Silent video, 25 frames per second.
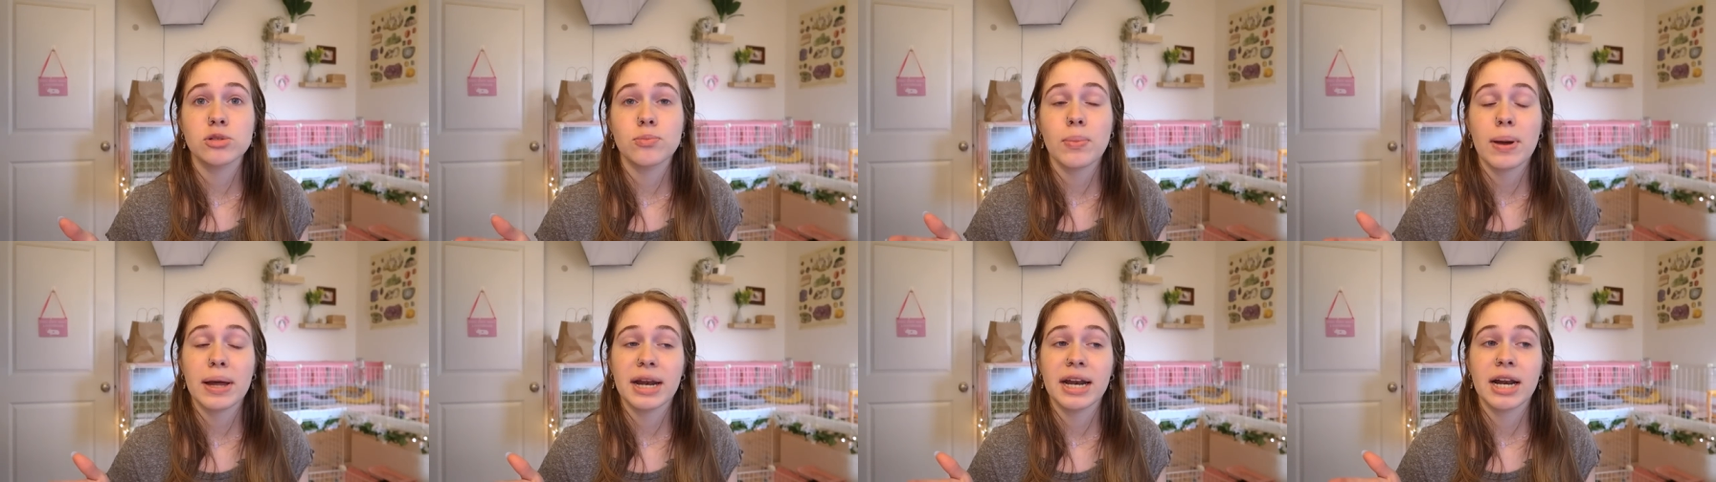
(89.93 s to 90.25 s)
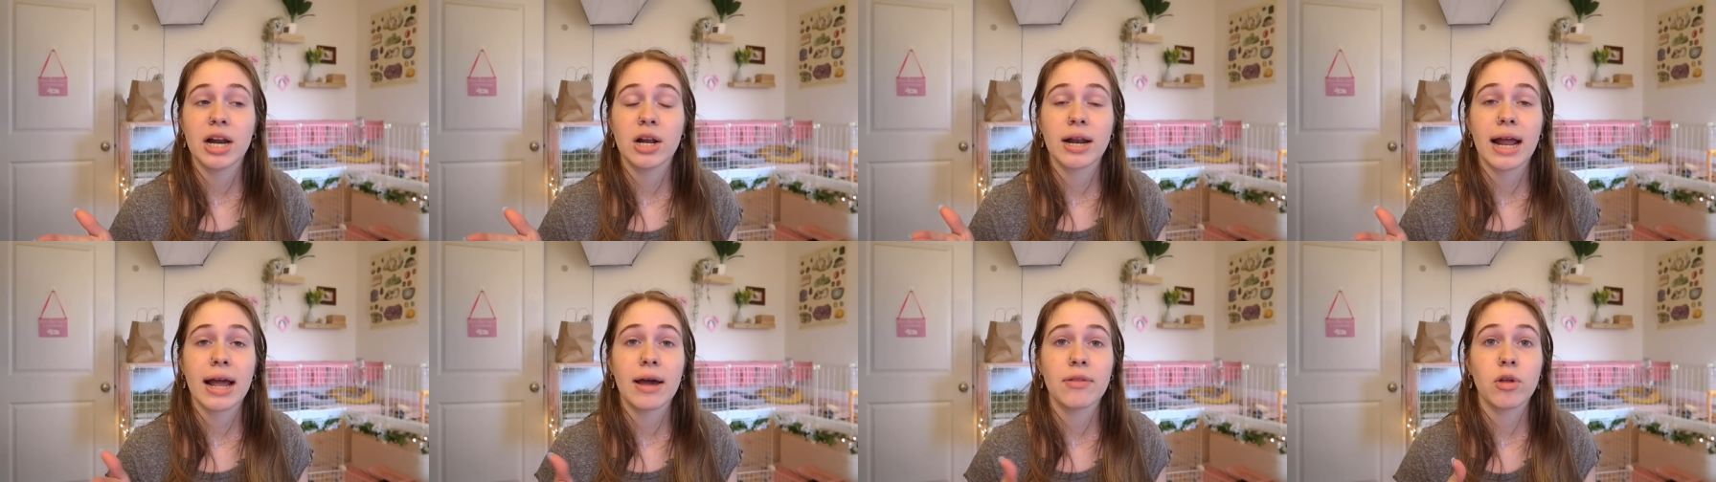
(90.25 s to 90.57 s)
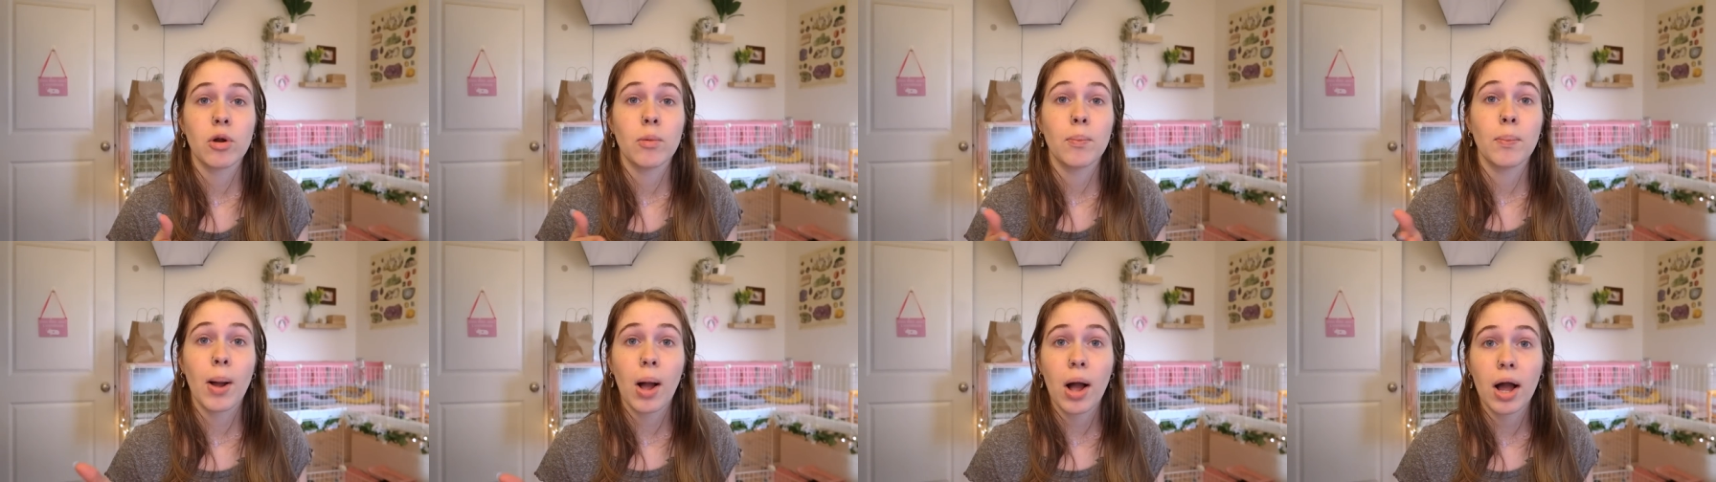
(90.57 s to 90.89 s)
depending on how
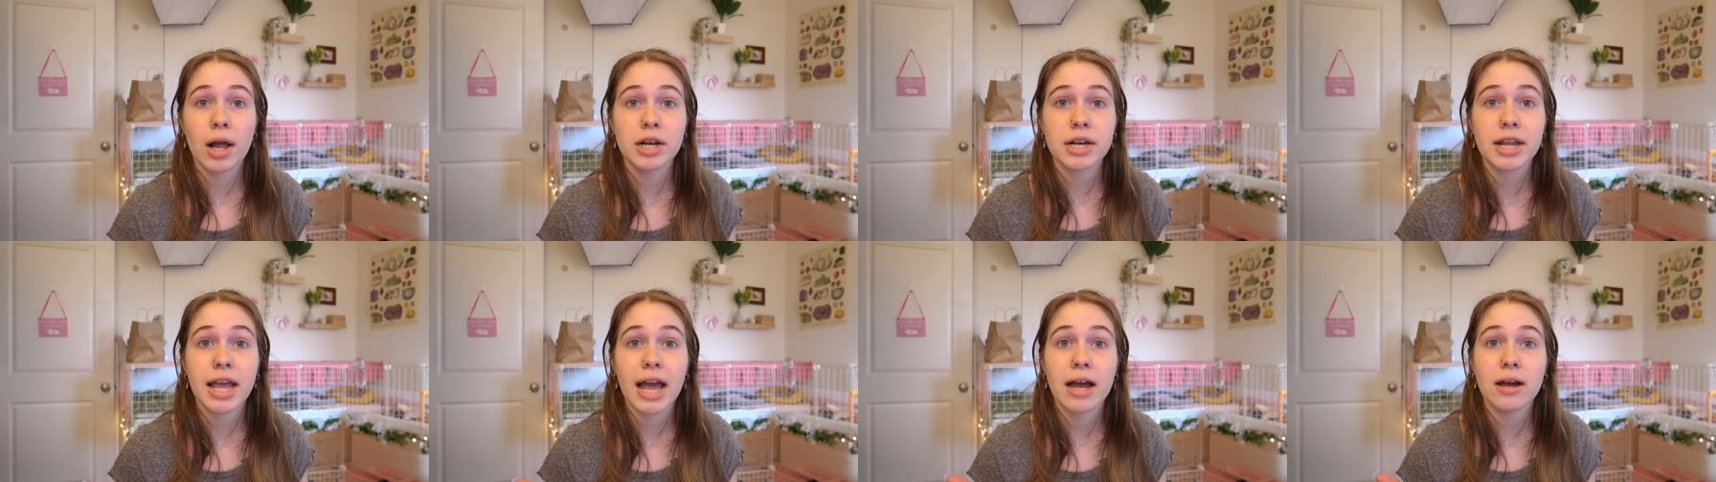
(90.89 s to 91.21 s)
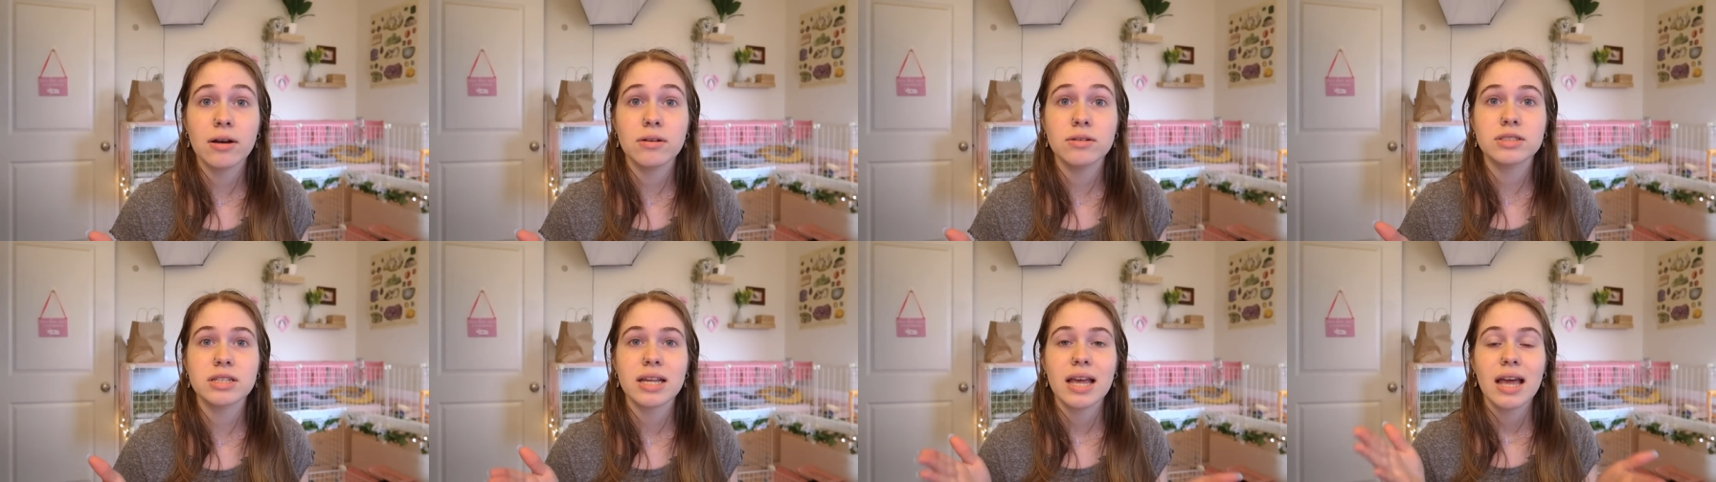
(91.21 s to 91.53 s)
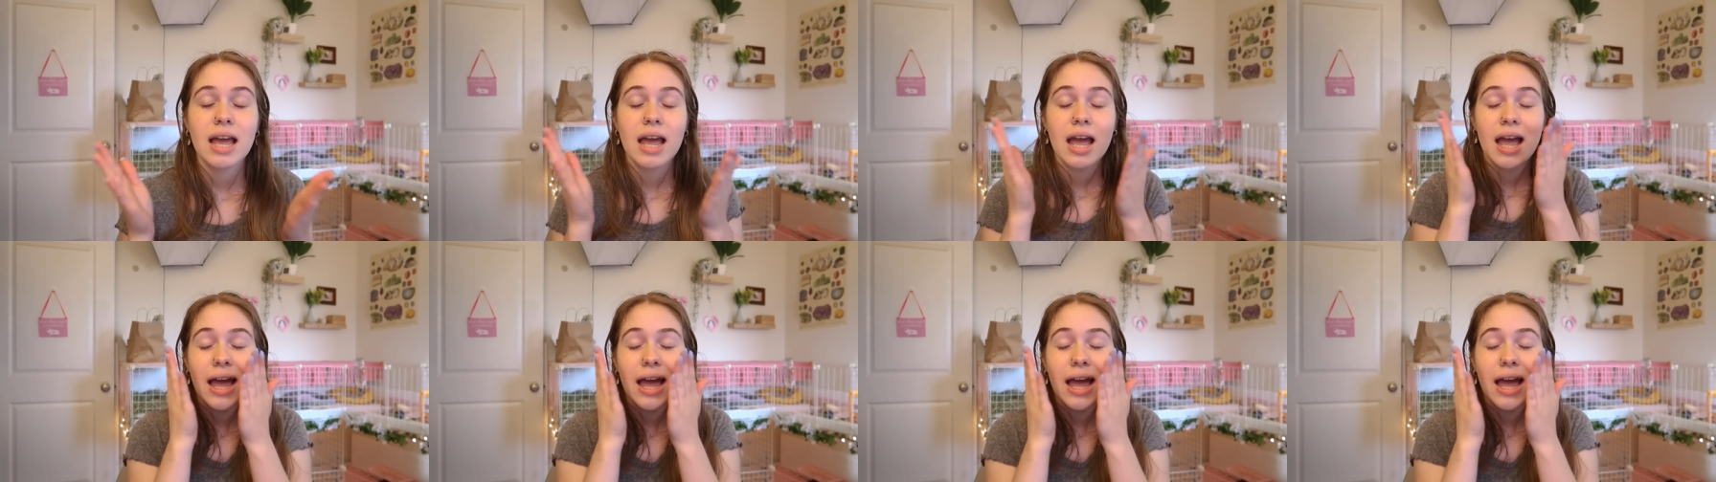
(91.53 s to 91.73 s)
their bond goes.